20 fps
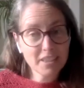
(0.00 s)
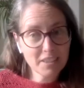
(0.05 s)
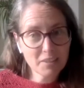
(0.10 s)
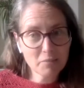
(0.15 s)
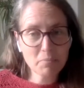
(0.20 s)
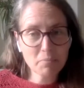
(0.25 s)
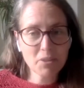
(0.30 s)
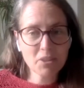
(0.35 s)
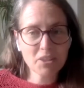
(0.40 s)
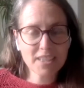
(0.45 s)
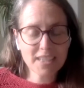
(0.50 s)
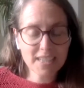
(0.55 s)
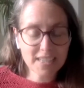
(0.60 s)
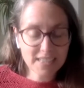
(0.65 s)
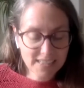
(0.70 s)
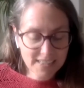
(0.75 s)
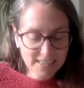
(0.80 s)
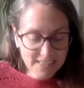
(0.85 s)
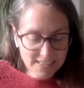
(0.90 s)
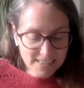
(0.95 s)
a
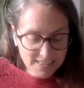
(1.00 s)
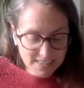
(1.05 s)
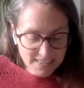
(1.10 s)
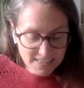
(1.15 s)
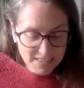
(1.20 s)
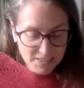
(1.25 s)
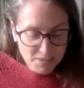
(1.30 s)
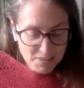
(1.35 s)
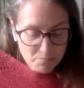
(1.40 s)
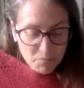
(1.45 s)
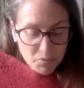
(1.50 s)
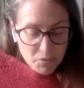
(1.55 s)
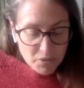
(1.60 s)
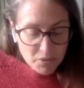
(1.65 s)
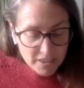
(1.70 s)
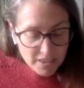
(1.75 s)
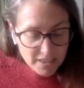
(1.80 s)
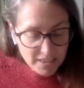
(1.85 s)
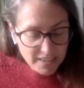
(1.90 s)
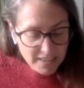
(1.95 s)
podcast this
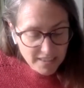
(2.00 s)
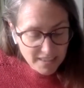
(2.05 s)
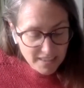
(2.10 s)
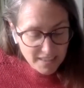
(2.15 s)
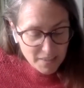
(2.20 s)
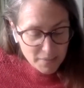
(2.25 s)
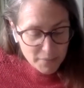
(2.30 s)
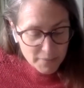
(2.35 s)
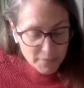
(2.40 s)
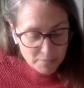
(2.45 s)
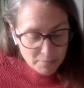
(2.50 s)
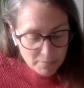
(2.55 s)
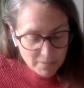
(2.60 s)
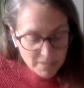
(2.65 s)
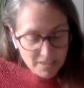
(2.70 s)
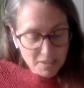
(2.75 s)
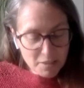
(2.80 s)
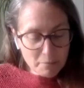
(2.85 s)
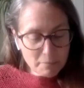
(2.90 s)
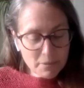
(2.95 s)
morning, and I was
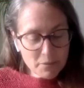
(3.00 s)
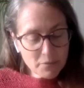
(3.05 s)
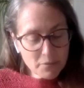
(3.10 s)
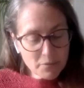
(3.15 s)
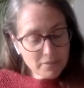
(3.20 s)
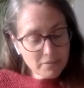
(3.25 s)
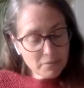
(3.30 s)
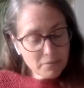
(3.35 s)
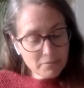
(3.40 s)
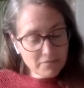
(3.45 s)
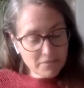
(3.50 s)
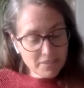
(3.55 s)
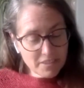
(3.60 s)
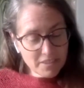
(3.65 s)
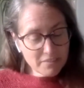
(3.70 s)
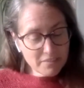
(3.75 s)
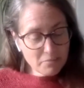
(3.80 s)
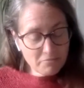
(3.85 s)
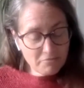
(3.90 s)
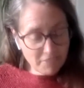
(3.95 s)
speaking about
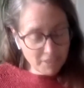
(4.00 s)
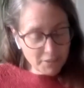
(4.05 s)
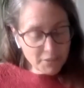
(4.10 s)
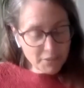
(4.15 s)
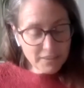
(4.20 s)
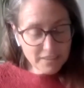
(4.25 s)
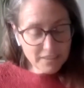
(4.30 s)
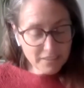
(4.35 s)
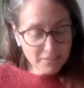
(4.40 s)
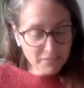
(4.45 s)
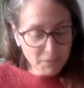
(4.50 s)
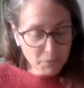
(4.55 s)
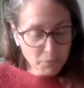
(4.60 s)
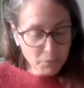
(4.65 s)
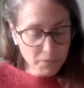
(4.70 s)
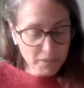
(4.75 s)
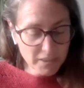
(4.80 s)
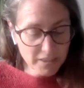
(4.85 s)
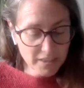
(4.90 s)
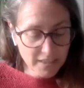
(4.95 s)
the very lovely
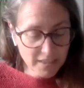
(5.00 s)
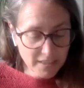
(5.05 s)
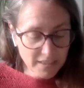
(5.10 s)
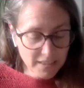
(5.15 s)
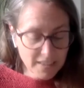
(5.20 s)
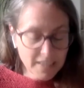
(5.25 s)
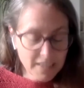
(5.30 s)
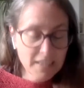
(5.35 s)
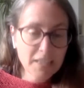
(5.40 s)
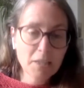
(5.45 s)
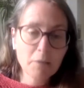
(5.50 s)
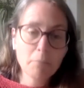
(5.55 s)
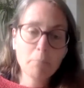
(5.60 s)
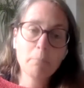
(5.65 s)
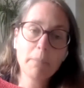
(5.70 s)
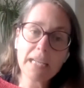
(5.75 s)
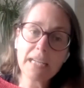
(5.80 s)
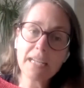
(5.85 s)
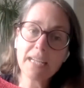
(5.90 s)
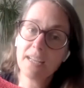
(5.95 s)
word
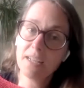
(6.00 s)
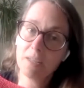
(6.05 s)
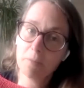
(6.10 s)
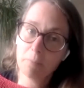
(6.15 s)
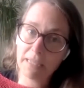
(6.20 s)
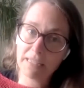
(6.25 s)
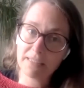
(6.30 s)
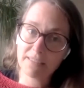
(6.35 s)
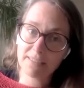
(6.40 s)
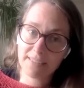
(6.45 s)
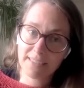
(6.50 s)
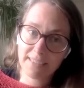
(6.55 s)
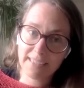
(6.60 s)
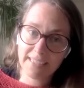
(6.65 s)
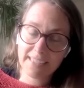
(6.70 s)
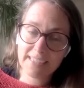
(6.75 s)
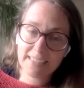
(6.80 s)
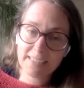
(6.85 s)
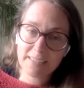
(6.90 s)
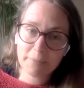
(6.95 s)

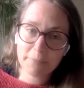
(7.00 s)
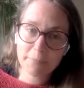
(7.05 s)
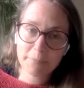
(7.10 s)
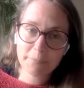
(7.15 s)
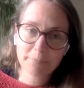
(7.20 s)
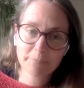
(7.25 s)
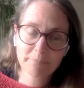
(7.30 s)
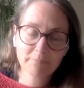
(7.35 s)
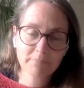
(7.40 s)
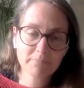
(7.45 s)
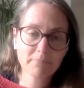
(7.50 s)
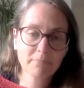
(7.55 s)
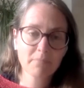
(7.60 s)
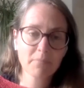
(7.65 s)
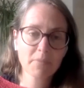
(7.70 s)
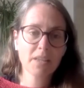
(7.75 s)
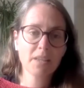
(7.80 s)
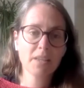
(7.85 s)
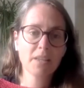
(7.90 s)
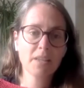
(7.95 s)
mellanmänskligt.
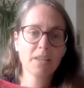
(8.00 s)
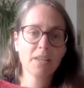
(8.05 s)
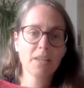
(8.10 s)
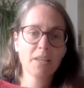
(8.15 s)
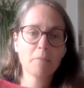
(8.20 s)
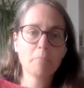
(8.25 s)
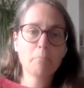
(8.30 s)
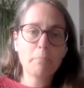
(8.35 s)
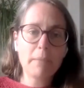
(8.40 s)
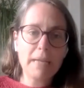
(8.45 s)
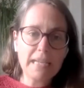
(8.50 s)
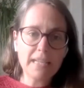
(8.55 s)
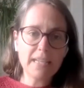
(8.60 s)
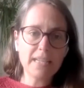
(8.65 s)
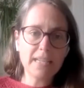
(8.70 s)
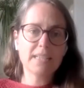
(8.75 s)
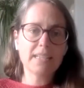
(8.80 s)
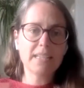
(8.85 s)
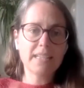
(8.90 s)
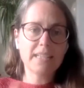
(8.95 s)

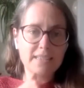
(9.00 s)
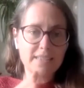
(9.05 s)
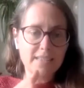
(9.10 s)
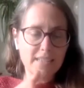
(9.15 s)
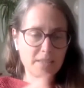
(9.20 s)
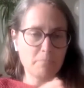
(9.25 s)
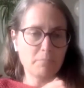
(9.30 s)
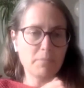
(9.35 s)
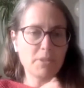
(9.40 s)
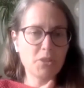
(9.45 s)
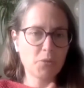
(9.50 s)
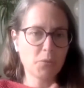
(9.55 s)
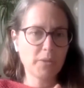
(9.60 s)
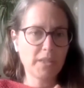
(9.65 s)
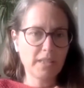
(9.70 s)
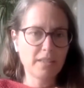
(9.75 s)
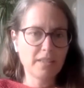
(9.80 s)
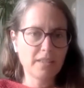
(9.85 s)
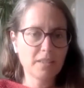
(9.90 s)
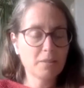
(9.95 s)
Mellan is in
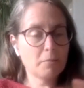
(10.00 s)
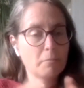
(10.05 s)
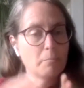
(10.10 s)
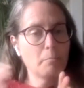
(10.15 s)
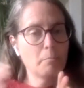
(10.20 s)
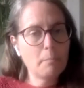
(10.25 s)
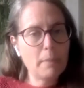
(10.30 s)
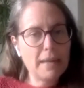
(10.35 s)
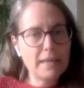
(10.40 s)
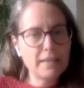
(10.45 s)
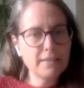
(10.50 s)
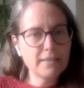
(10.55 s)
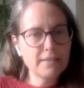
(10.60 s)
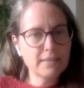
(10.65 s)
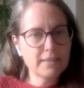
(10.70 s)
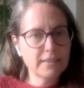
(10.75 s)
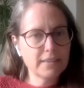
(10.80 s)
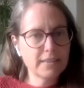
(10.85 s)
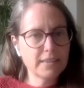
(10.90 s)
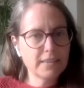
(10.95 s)
between,
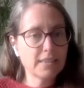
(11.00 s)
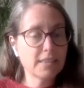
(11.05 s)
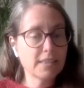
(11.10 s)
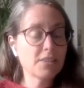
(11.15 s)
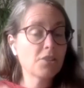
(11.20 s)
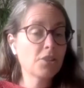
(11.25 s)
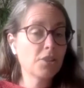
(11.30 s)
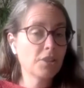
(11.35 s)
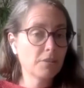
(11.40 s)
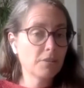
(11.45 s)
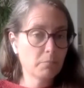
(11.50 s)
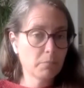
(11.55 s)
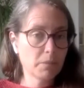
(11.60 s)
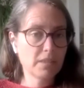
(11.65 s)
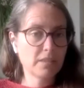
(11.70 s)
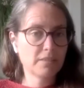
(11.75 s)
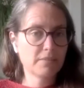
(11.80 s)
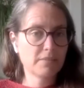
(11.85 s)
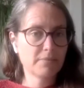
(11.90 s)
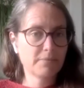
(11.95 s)
mänskligt is
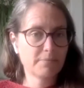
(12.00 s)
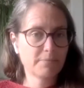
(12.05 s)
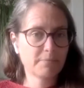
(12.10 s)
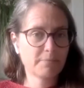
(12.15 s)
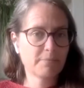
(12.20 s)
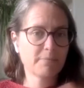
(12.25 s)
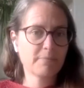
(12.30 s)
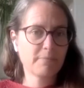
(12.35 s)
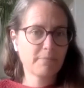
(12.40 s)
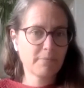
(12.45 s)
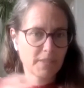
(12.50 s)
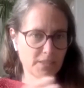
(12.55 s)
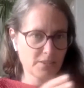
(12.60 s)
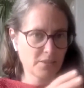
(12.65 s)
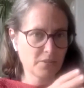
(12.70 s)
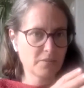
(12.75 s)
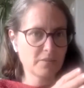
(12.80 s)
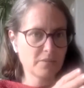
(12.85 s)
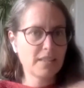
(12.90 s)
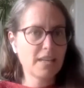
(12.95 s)
human. So
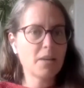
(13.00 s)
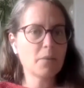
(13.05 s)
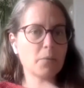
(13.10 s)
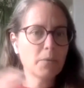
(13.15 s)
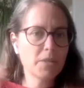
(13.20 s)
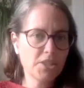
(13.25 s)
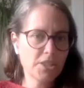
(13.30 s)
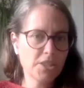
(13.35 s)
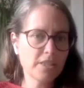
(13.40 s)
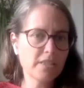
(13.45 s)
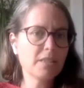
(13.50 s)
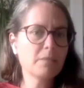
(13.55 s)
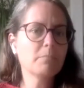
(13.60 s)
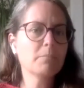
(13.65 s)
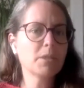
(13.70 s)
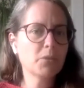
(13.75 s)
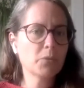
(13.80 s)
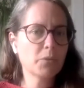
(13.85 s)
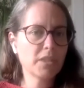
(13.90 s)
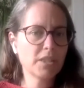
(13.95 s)
right. That which is in
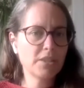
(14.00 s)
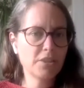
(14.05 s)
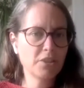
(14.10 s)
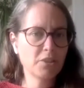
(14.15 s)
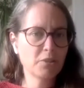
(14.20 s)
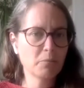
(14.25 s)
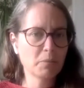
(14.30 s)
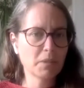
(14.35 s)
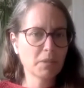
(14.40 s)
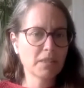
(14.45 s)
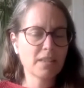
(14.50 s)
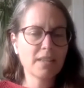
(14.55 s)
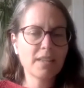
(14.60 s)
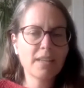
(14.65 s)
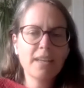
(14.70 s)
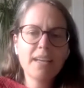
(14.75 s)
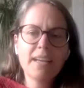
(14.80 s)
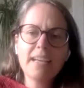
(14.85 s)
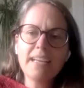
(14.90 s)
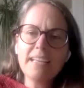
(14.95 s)
between human.
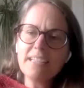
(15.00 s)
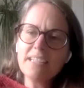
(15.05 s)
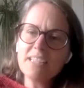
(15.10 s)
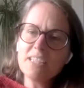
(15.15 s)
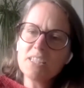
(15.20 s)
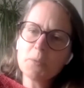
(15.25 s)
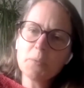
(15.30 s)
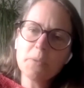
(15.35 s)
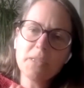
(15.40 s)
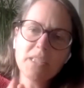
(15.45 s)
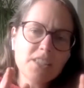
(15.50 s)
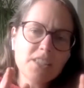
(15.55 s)
And in Swedish,